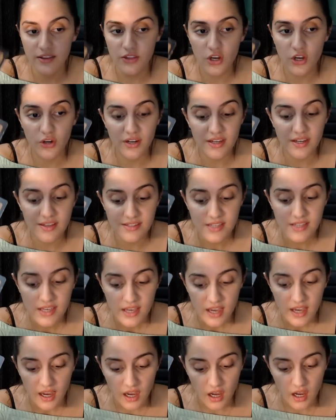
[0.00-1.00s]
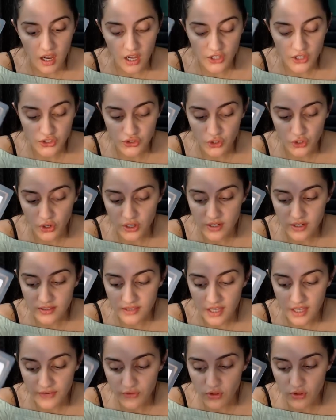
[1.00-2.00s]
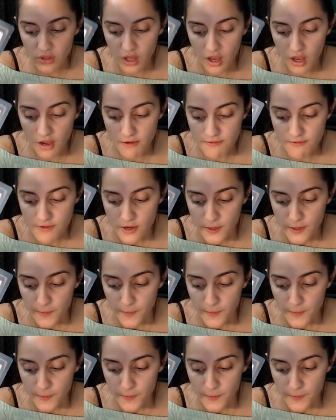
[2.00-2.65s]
There is a certain level of